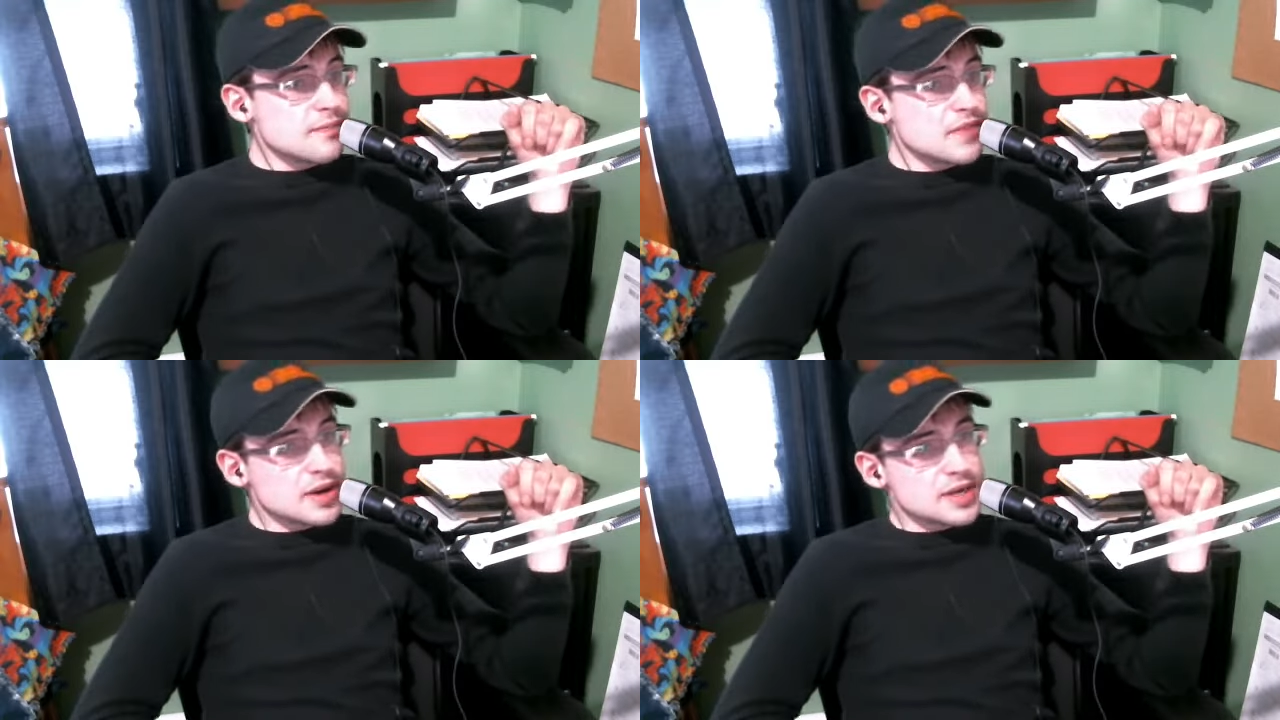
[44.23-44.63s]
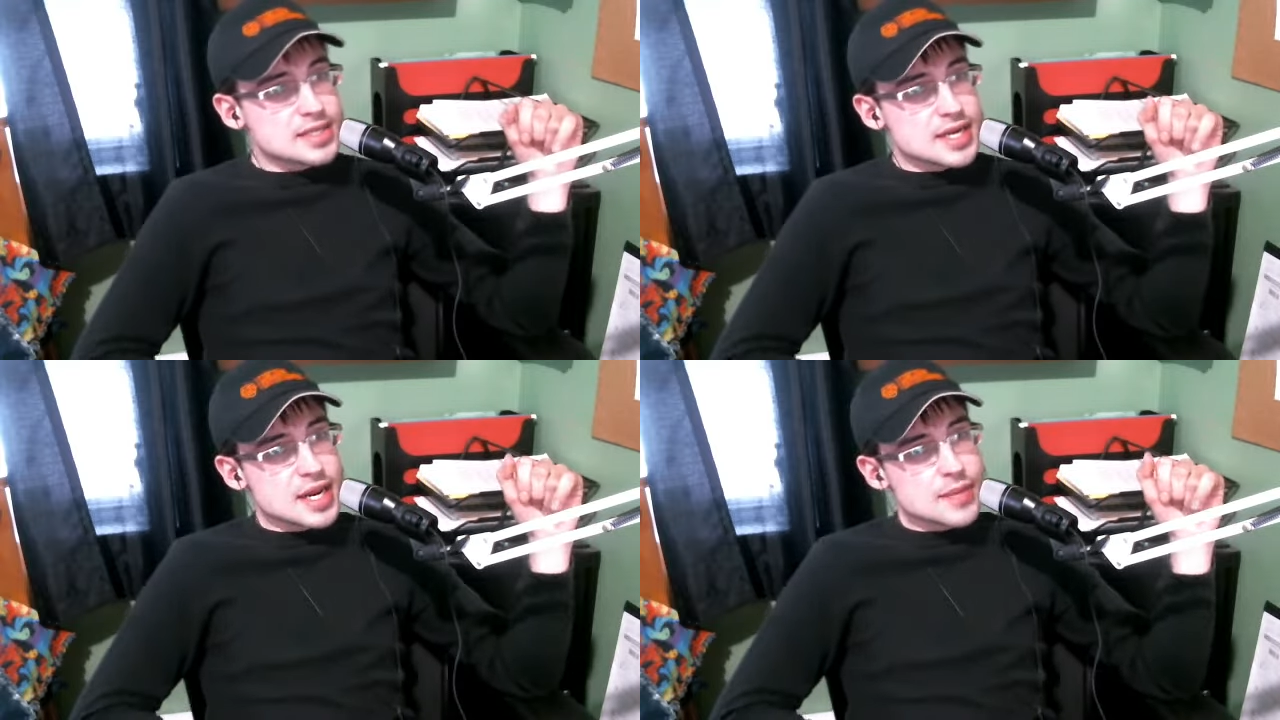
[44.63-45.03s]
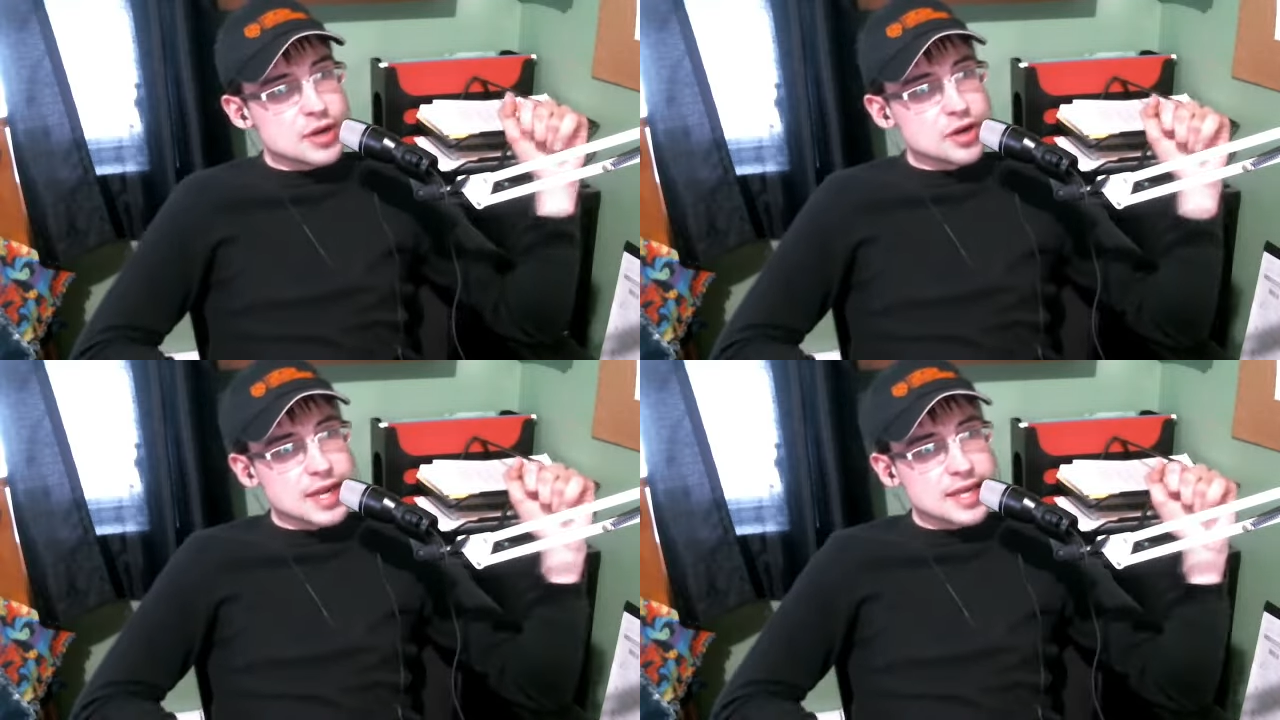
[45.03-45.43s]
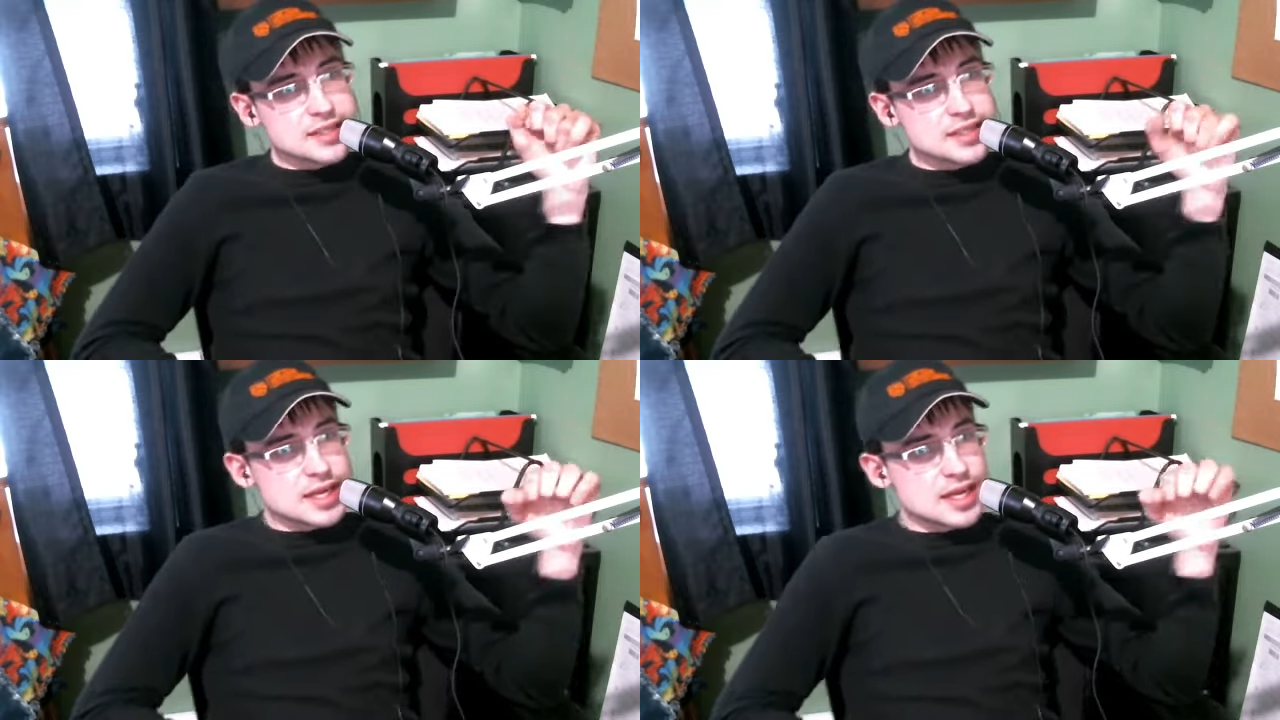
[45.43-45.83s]
Very excited about our
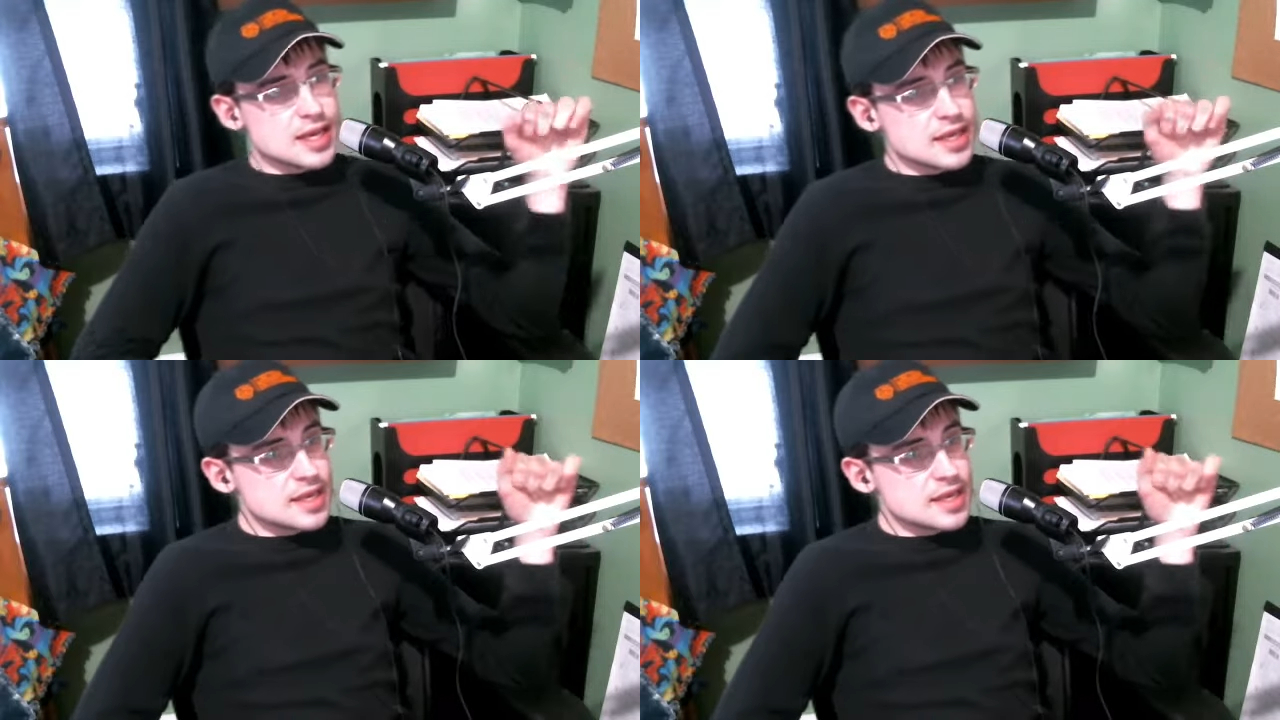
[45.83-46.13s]
guest today.